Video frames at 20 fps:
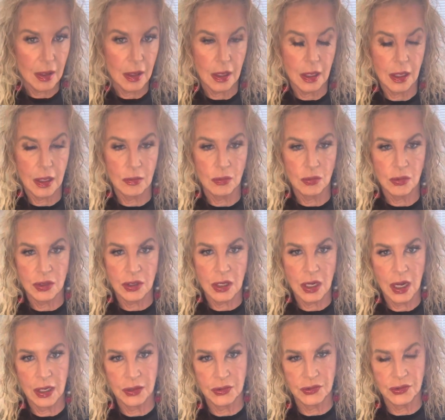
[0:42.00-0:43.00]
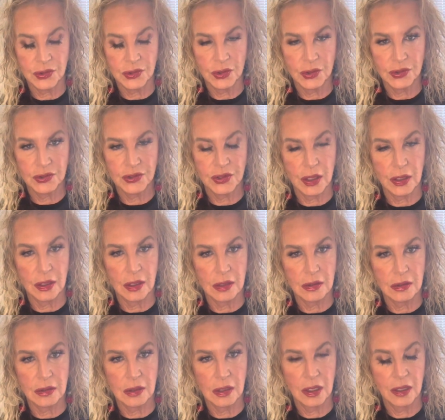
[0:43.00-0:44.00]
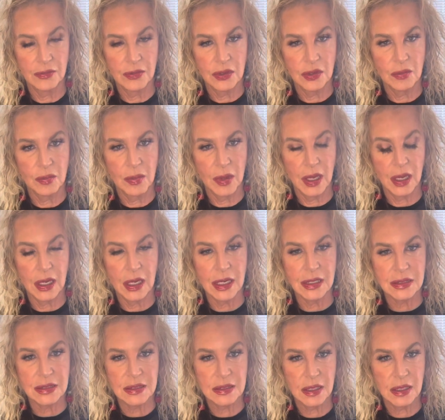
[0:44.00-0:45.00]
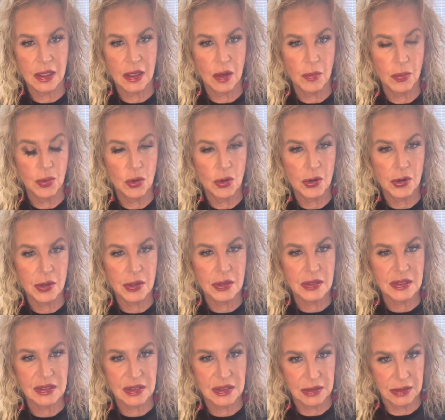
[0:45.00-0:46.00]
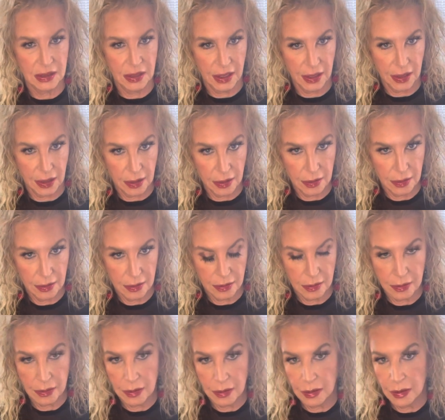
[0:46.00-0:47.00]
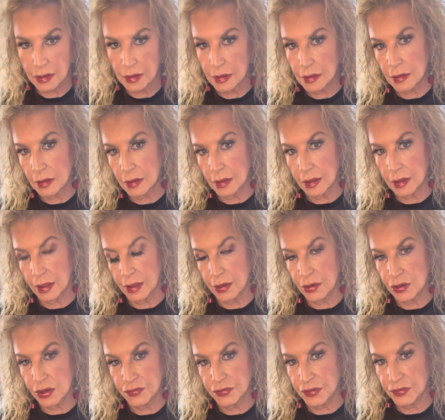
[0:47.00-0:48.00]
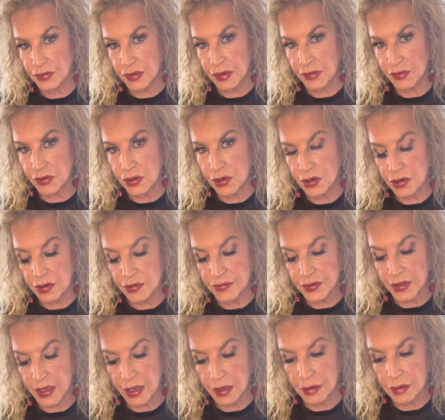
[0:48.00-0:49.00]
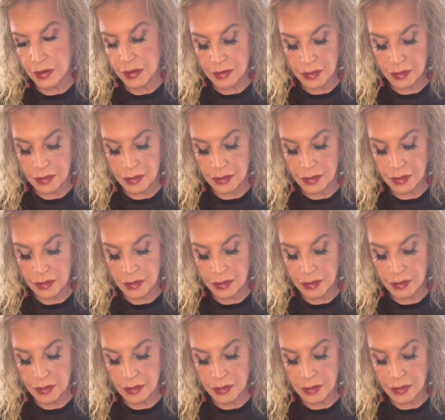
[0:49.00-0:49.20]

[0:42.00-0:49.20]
And one kind soul said, I'd love you to make a Singapore Sling. I don't know if you've ever heard of that.